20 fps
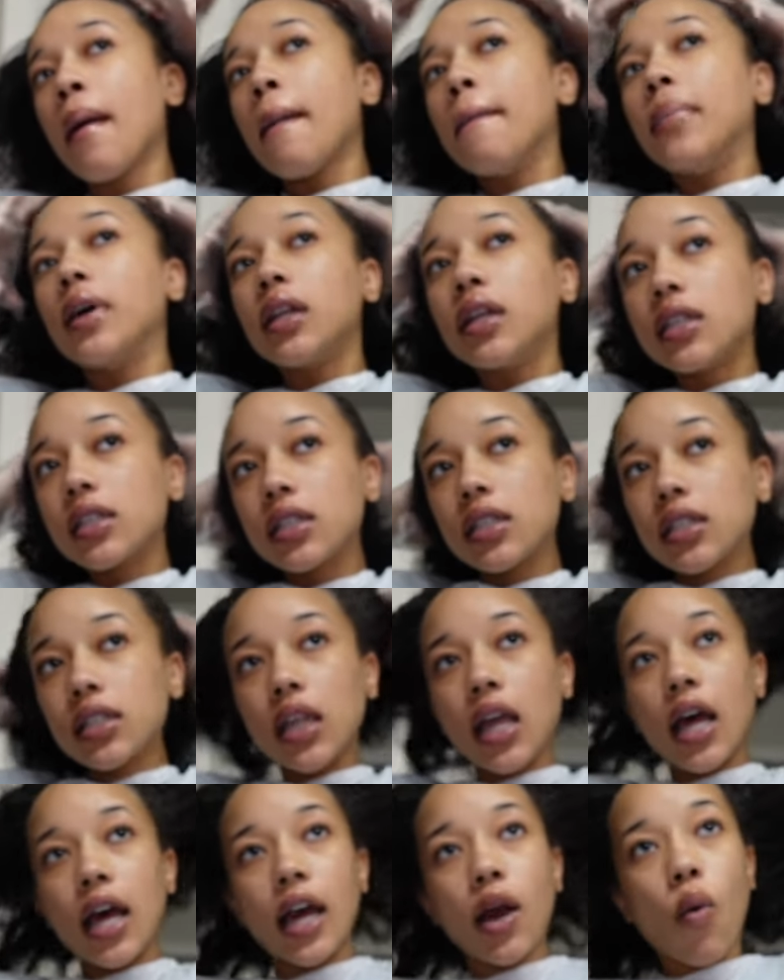But it's just
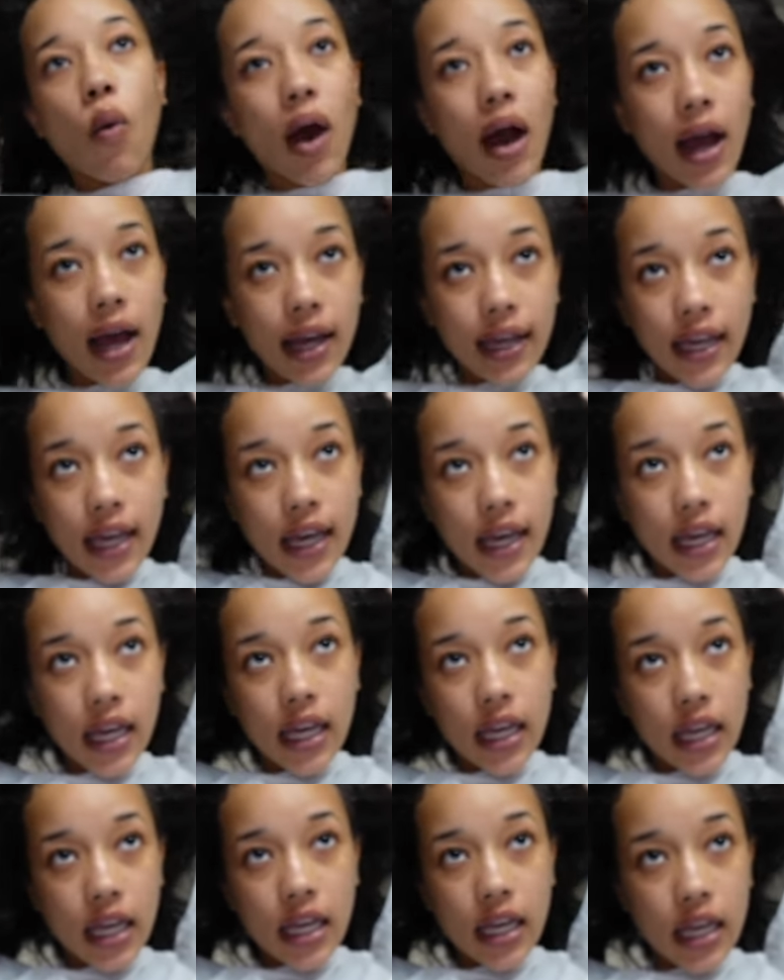like, why I
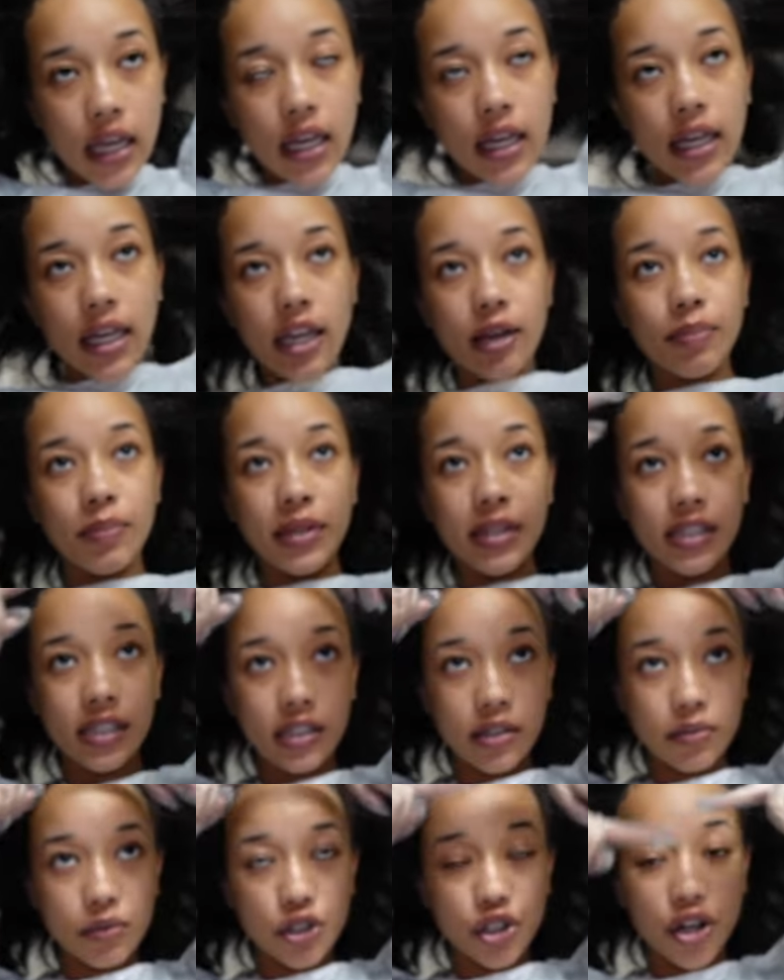can't get me
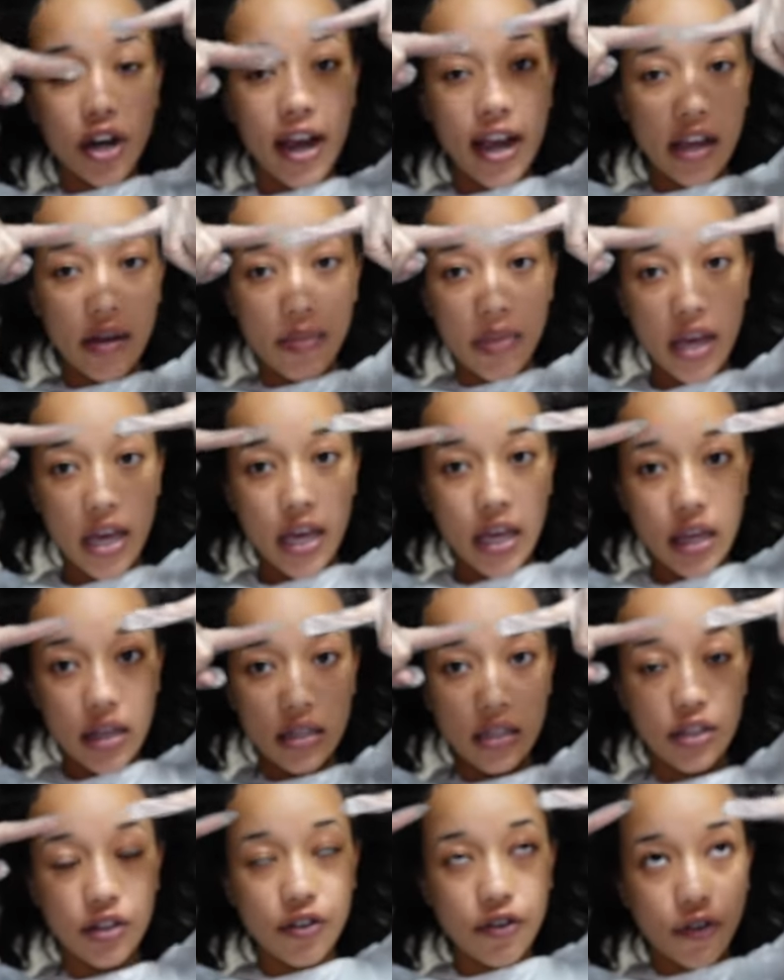some track
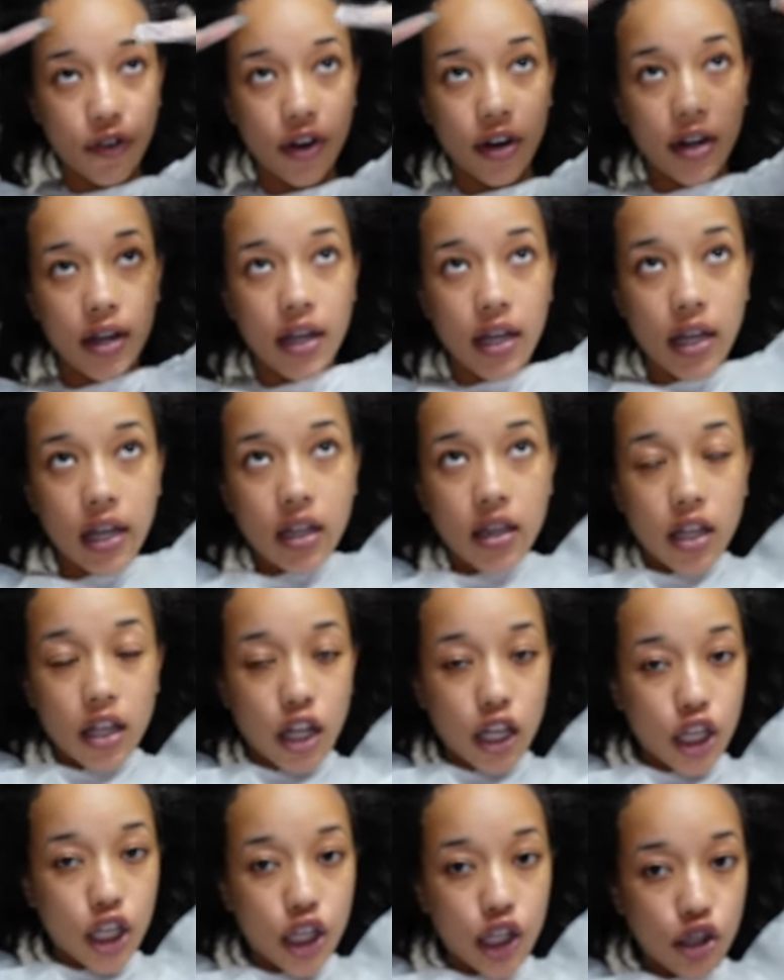bangs in the front and then
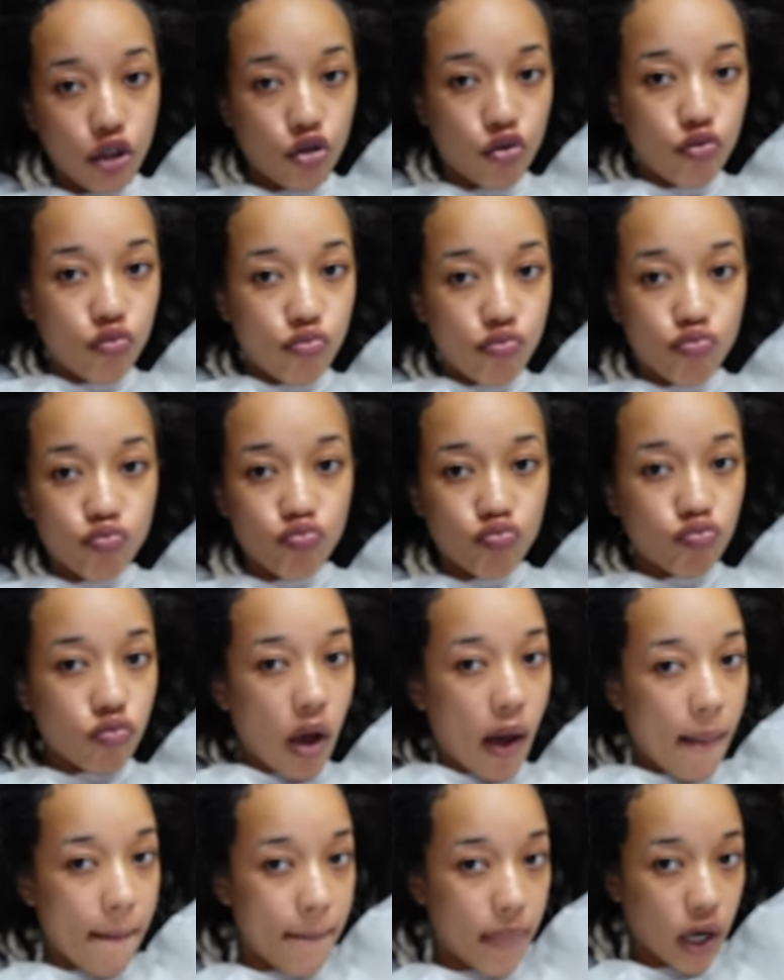a cute
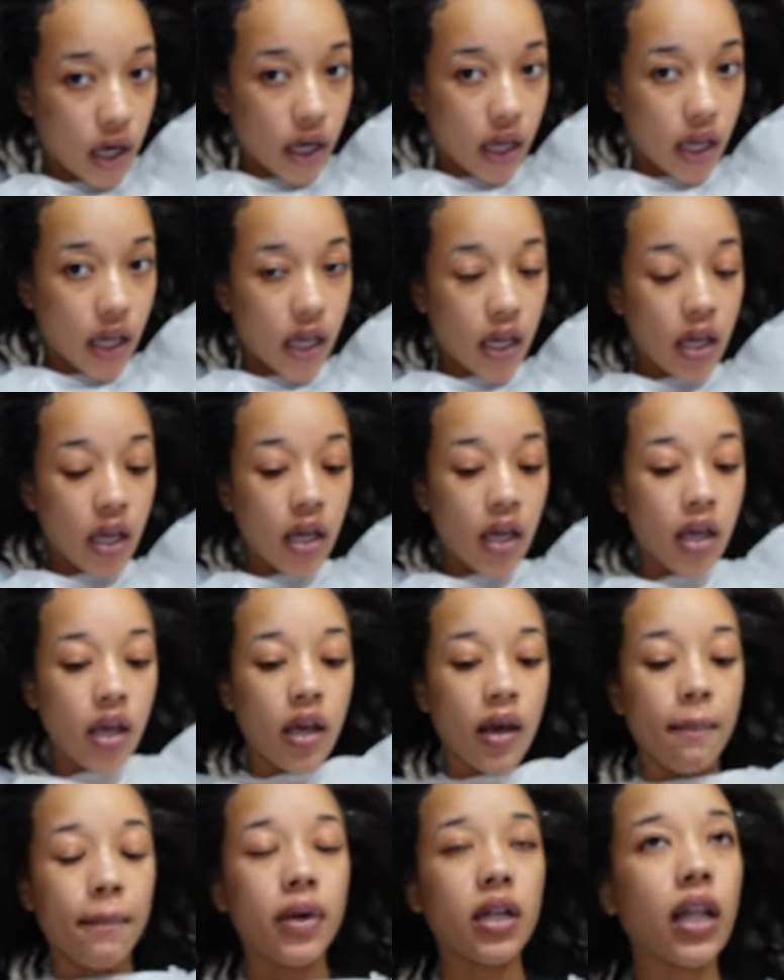bun.
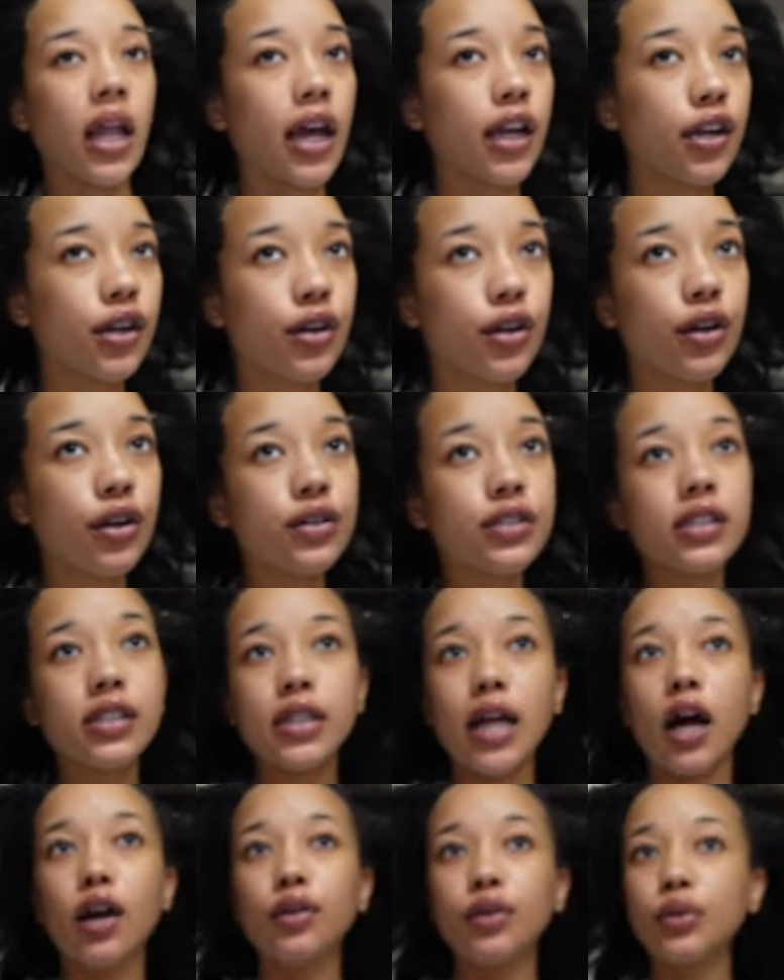But like the girls is
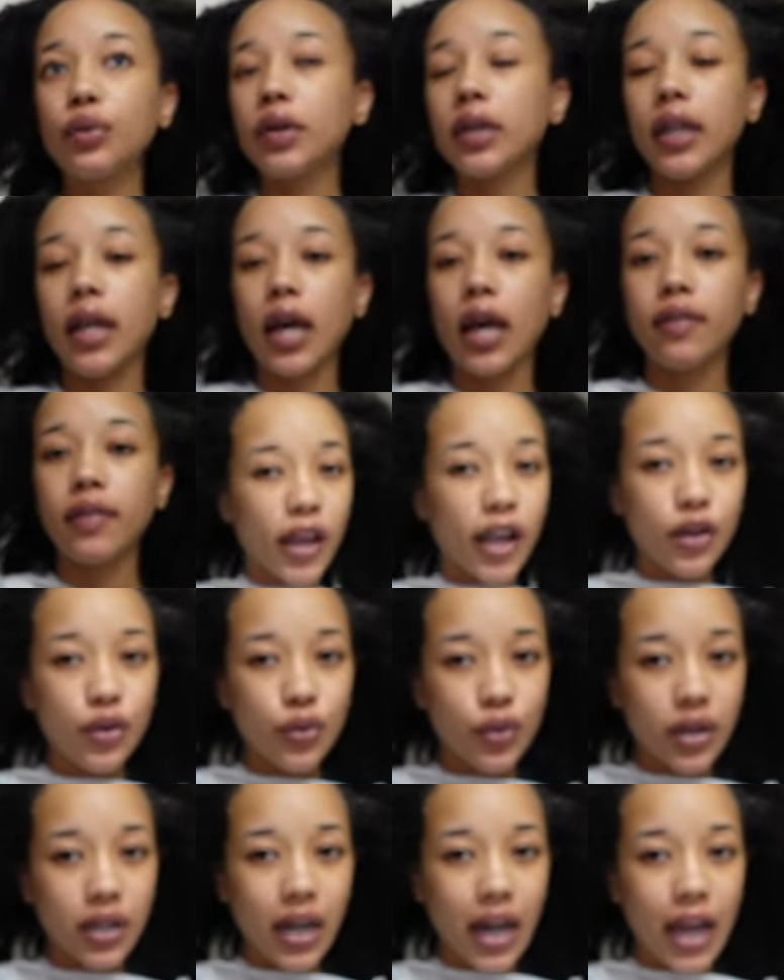not doing that. They
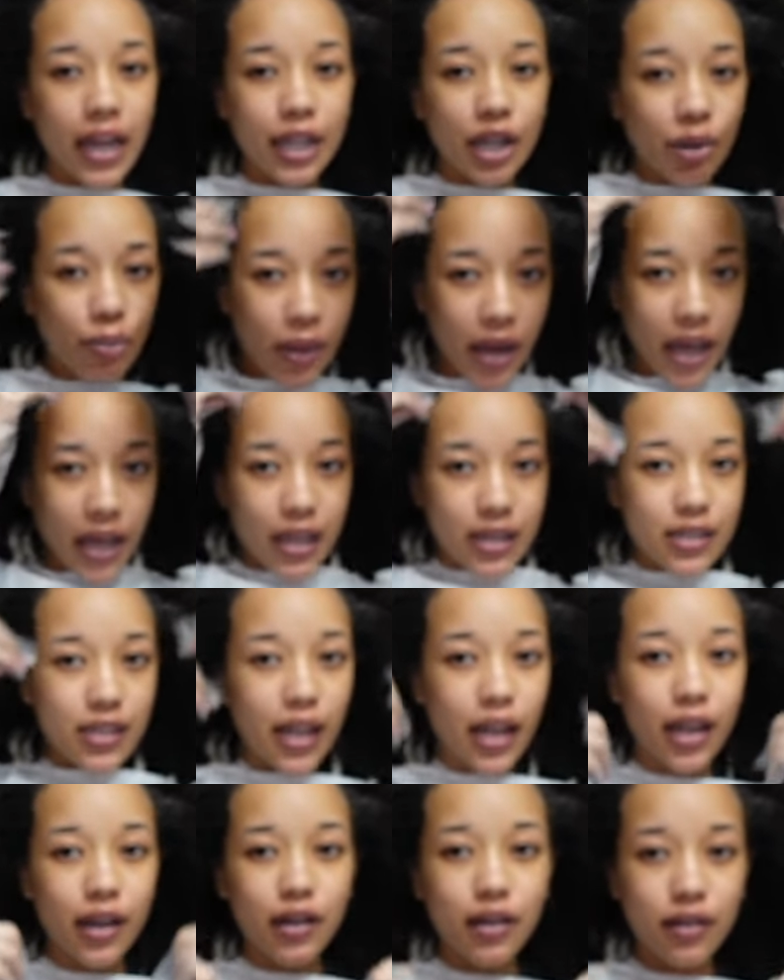doing like the bangs
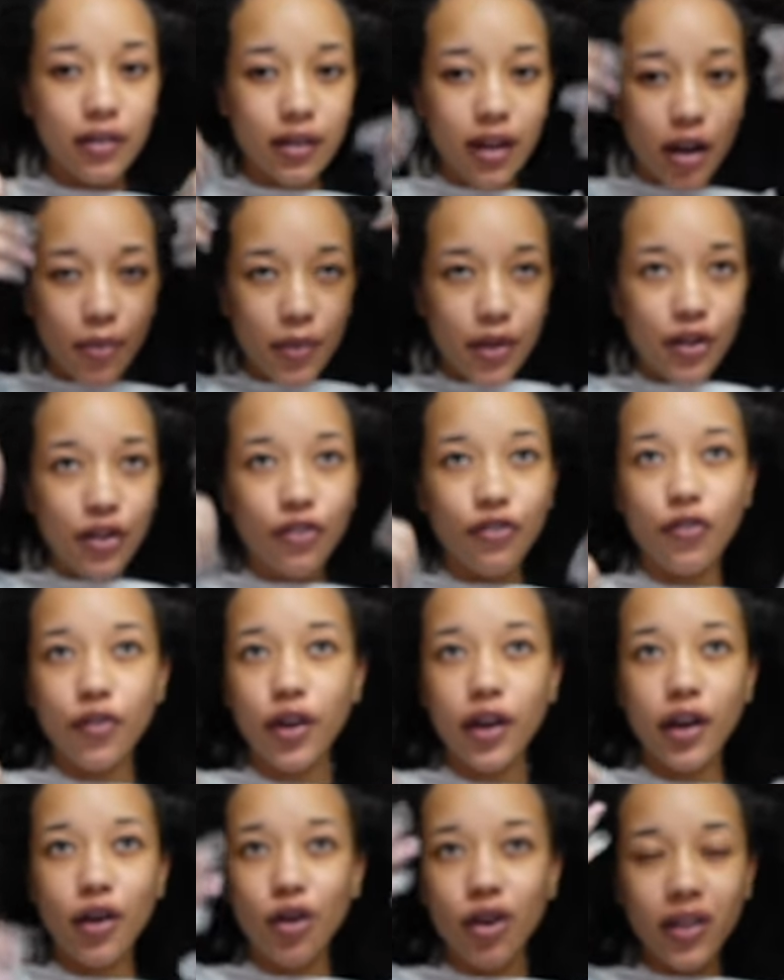that come in the
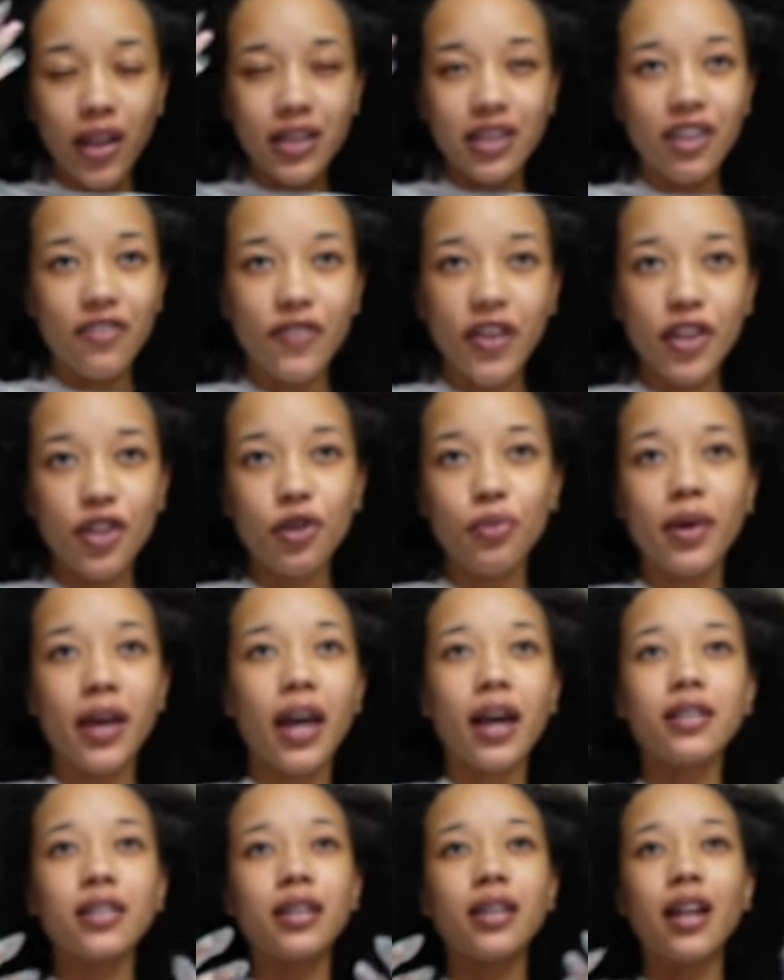front or like the feather
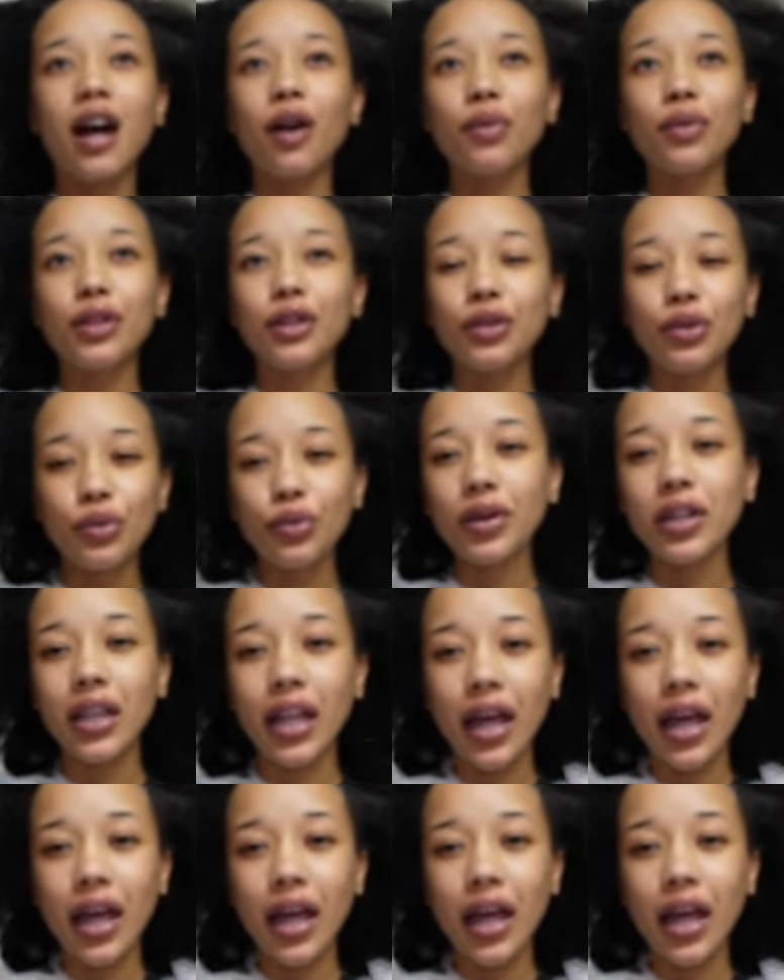bangs. They not really doing